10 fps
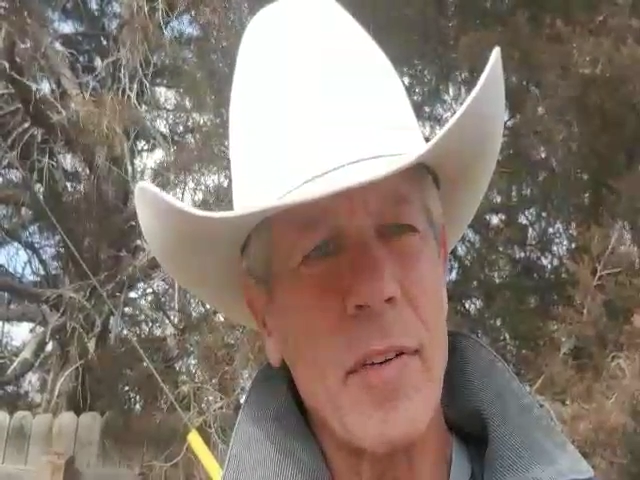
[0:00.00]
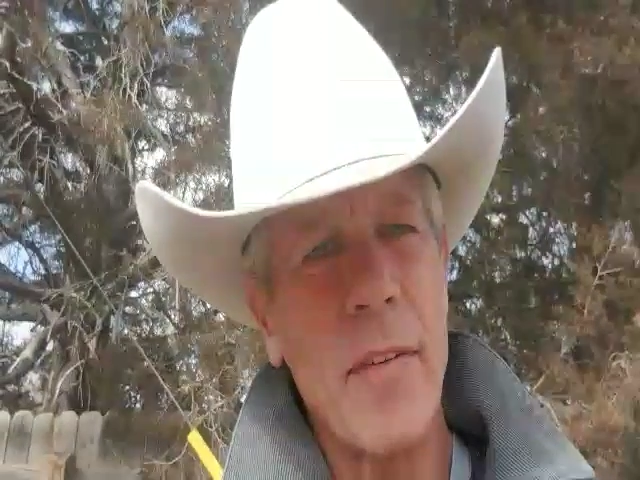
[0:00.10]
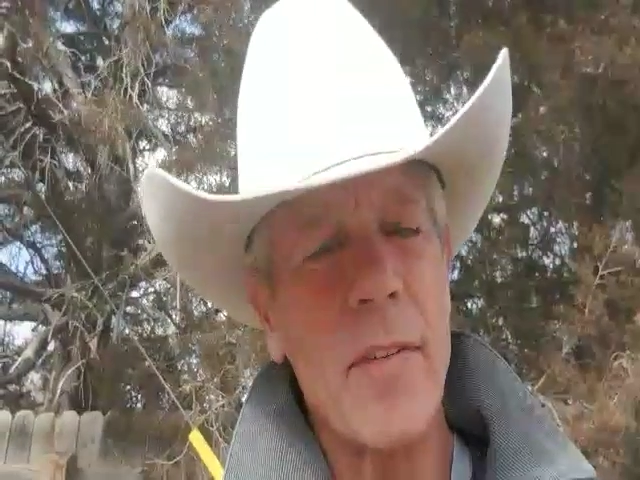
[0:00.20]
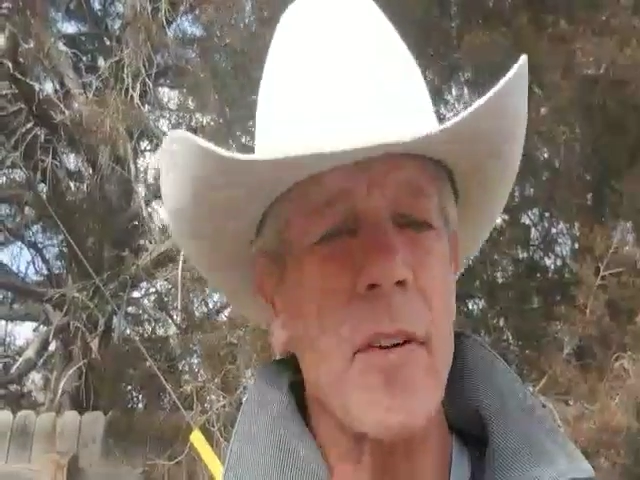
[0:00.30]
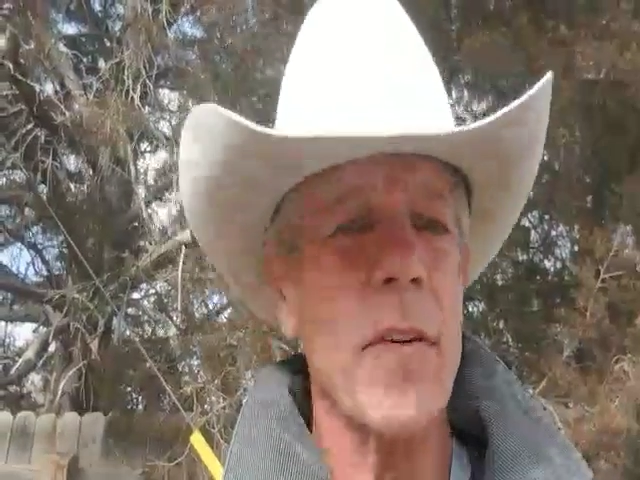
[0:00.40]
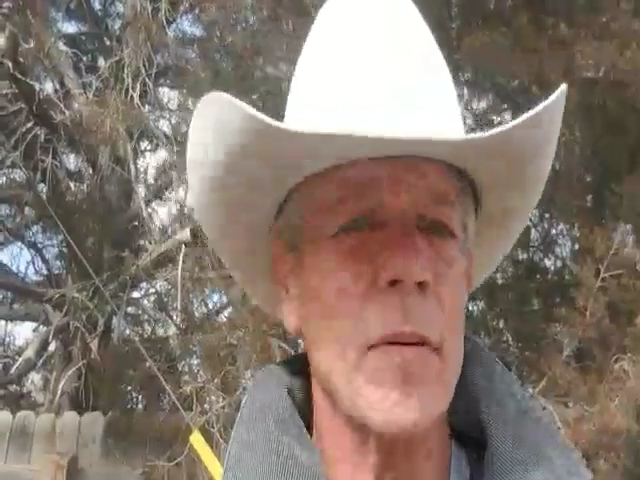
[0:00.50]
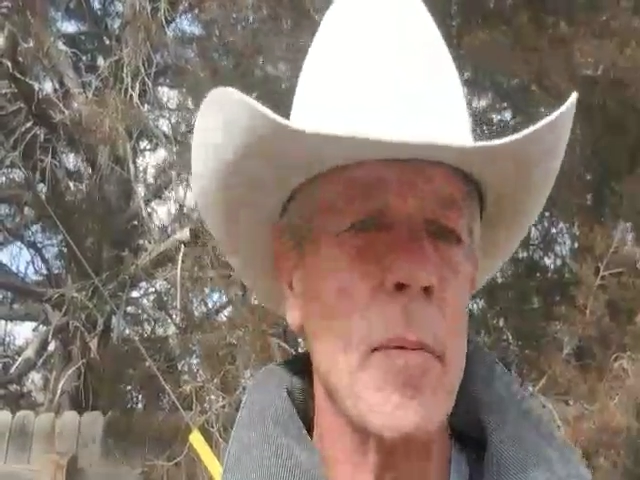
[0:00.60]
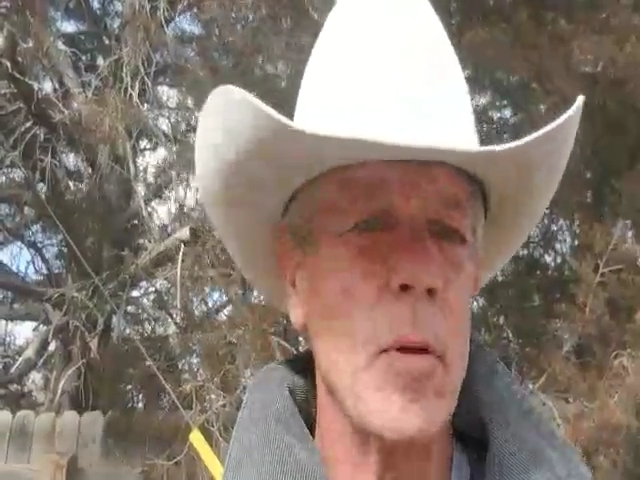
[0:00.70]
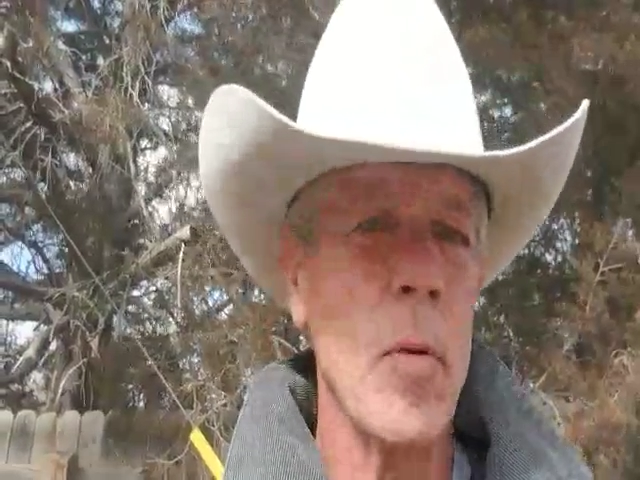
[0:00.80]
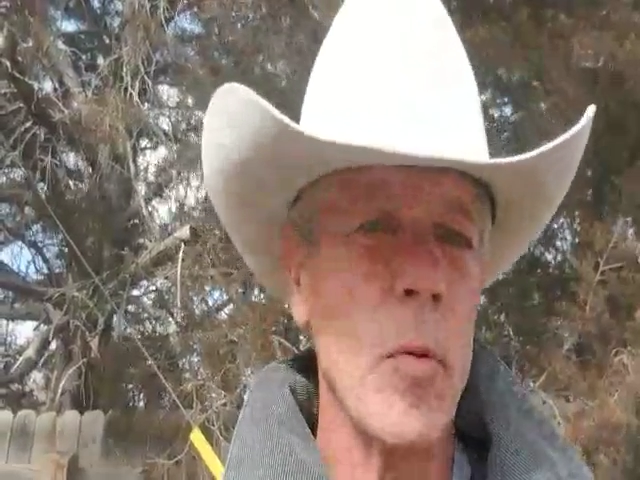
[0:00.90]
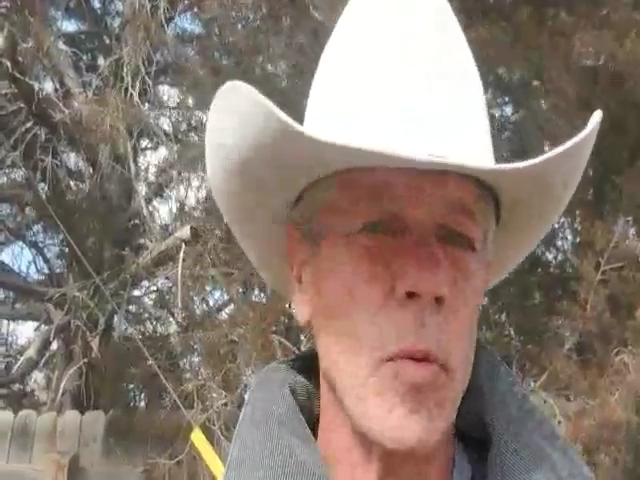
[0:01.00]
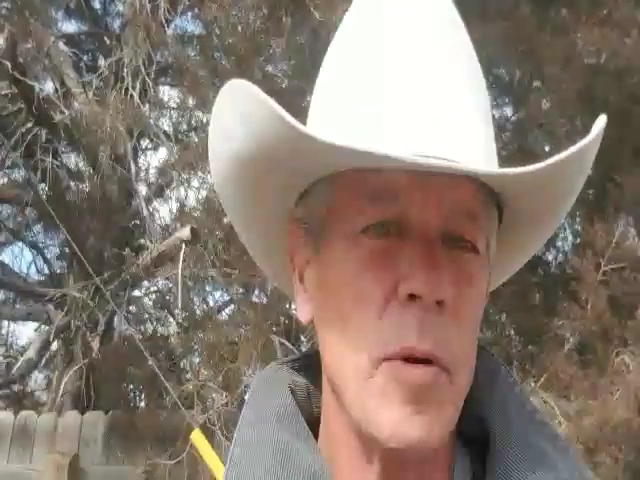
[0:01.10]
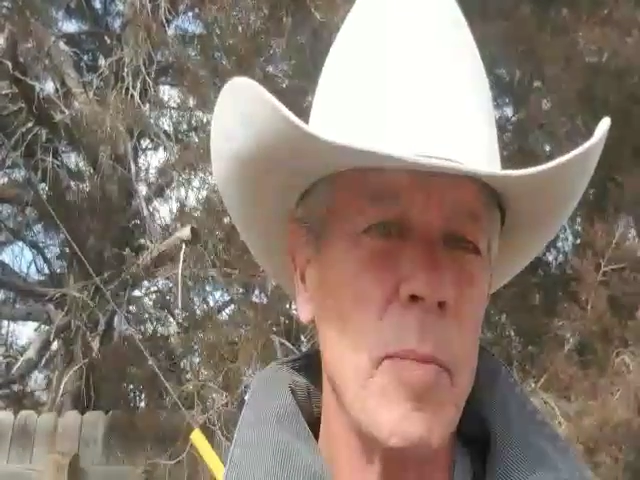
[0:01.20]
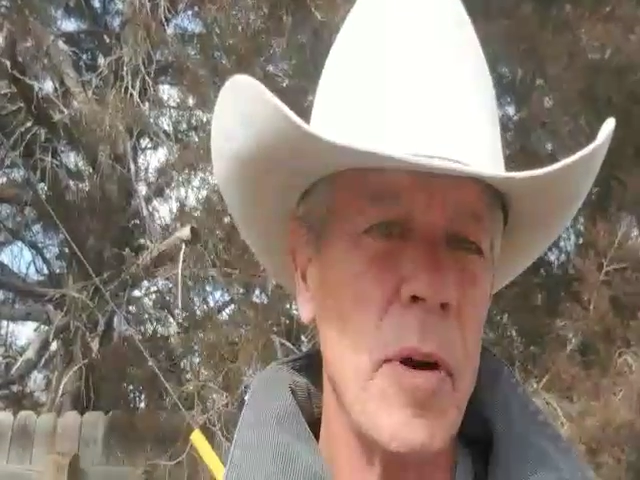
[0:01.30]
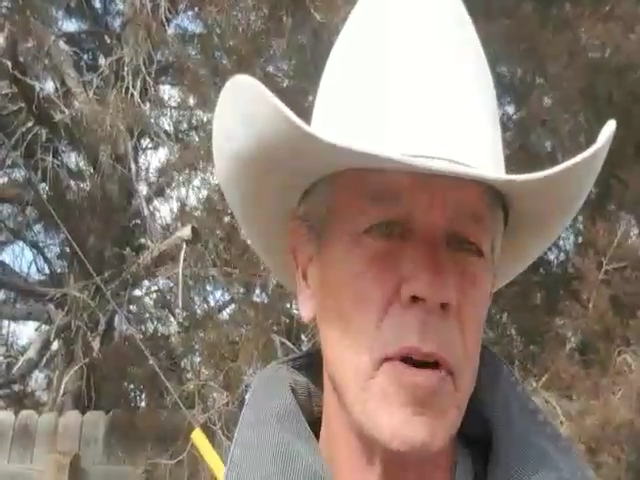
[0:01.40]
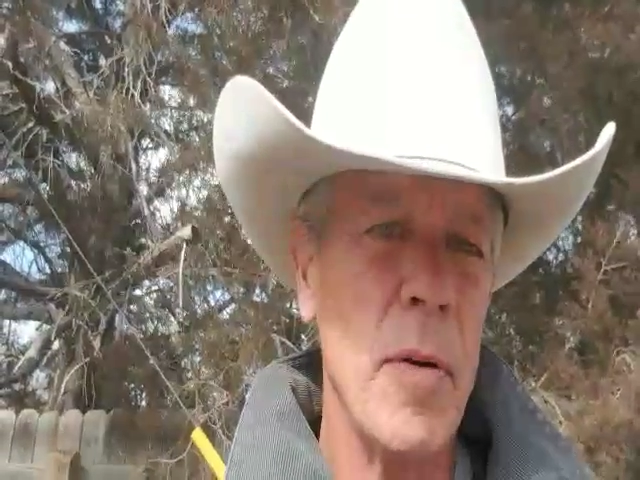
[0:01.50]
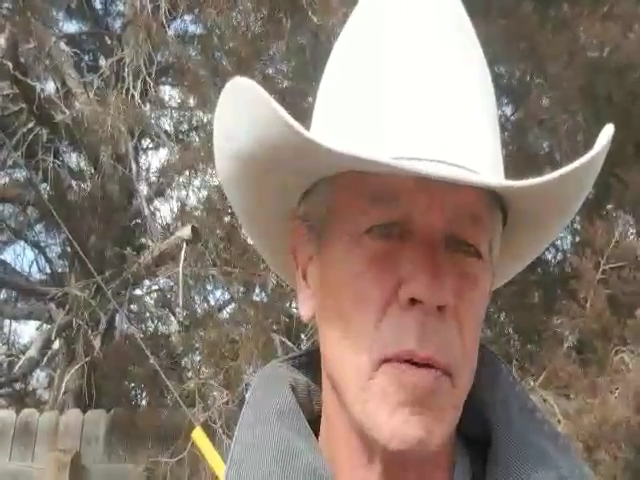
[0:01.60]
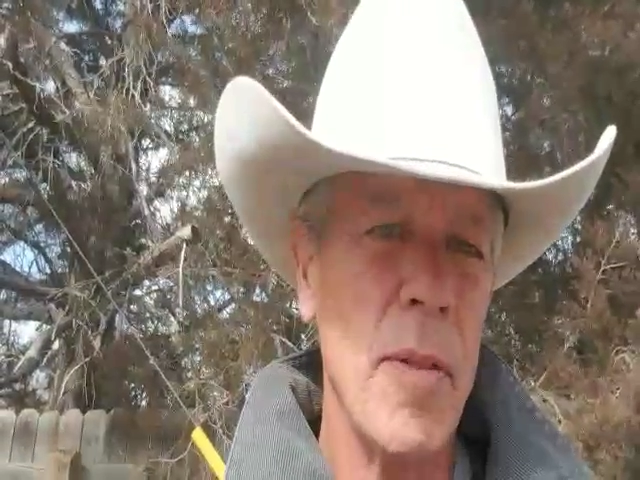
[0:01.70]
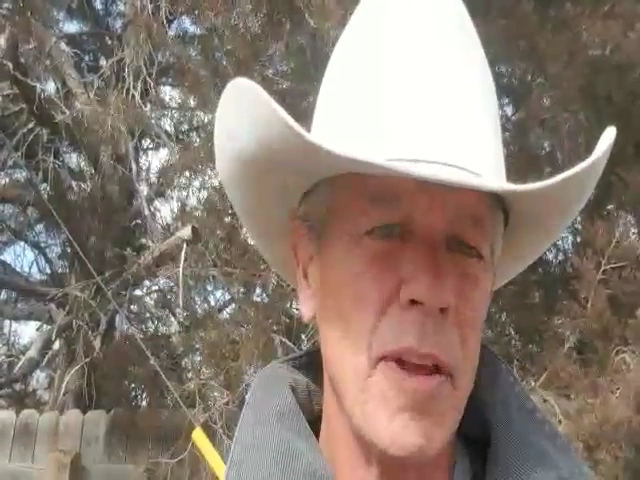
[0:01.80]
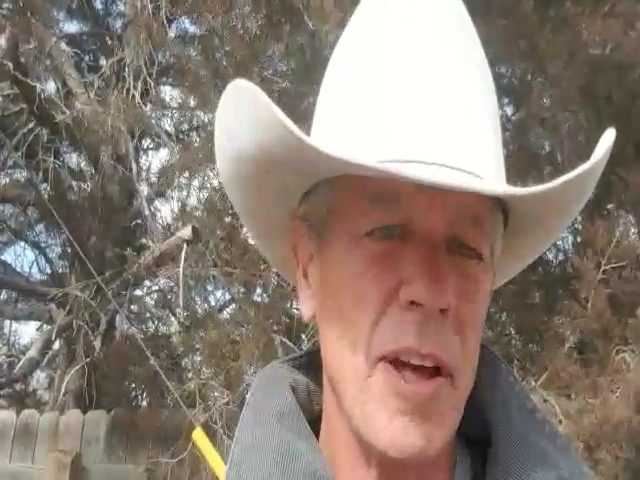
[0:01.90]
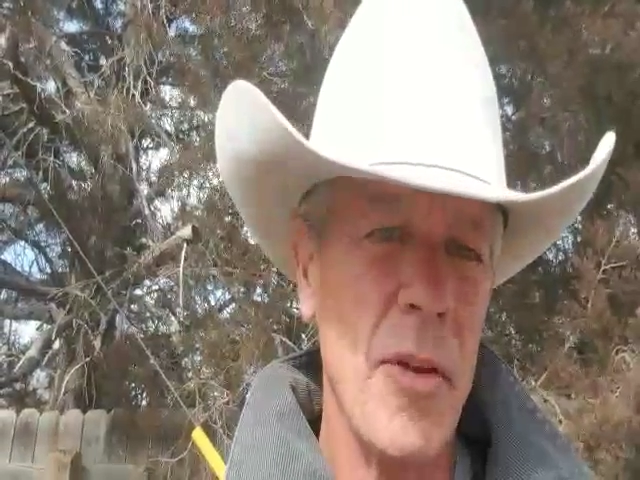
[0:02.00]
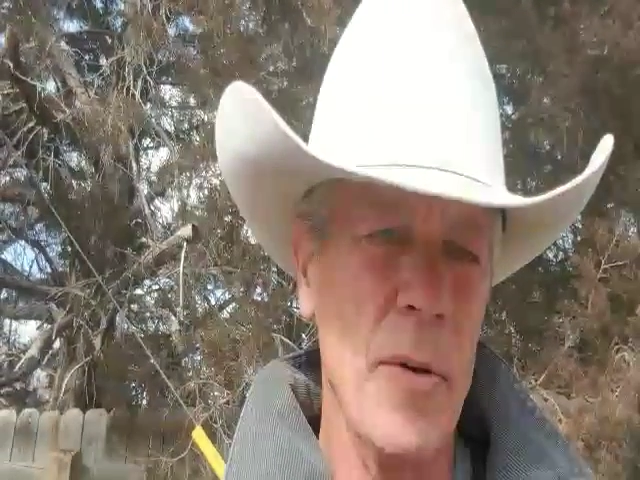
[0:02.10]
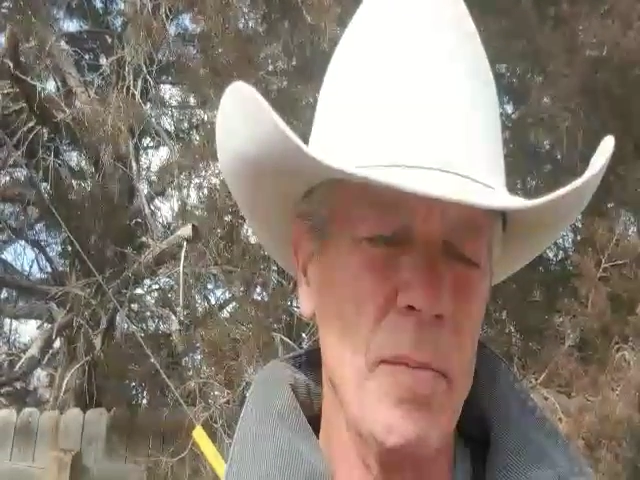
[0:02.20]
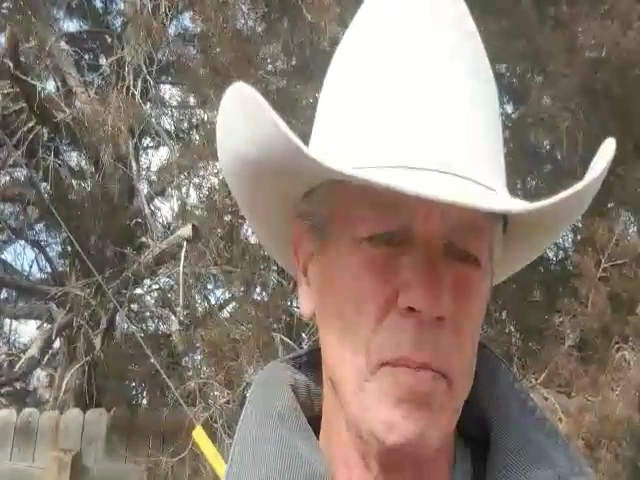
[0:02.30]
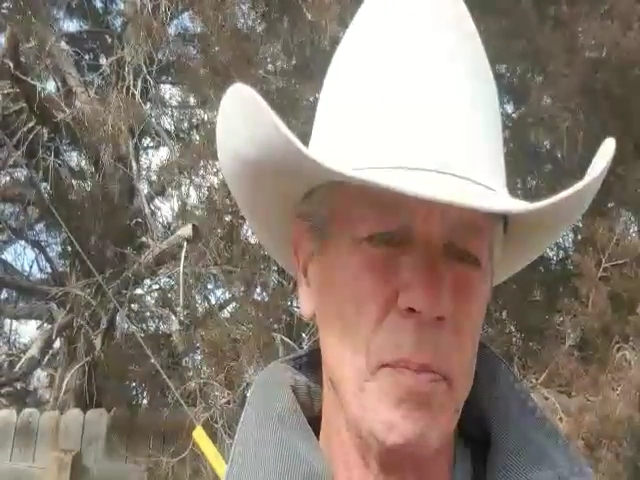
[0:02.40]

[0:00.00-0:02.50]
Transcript: of the children to be with one parent or the other.